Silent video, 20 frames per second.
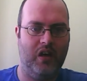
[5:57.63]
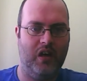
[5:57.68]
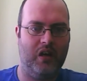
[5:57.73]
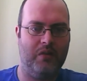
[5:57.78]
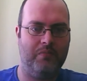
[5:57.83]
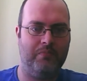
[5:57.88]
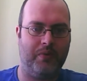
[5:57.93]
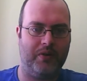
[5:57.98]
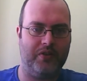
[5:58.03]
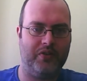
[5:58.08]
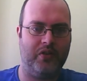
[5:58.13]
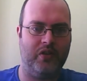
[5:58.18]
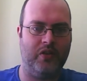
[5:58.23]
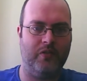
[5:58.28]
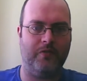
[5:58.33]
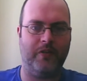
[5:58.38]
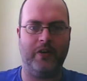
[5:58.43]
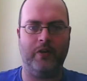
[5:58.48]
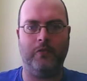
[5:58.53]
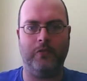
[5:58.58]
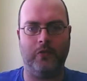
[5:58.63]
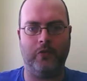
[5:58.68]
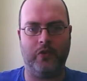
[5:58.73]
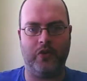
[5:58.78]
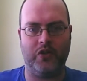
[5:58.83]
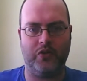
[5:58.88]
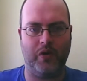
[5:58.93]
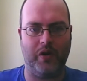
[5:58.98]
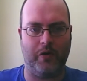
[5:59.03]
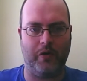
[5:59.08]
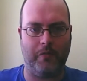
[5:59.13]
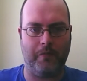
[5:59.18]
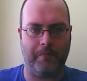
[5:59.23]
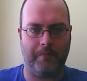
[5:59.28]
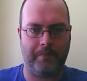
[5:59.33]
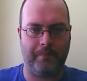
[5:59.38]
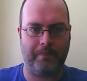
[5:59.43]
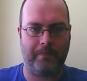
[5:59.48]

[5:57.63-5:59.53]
It burnt through the vinyl floor as well.